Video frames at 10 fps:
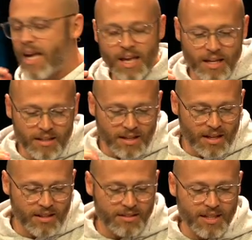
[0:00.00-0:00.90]

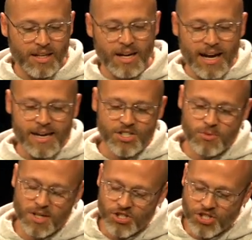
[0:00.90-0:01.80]
And I
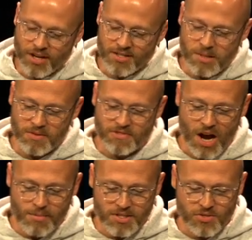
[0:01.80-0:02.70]
actually want to share some of
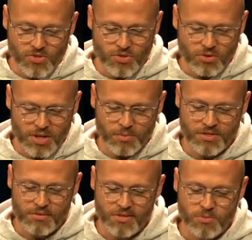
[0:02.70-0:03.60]
Thomas's story
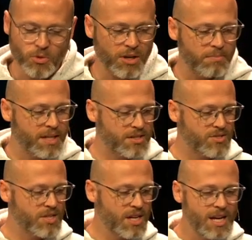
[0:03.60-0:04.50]
with you this morning
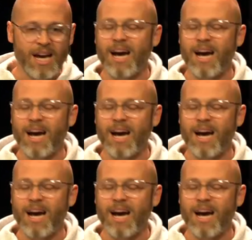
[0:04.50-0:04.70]
because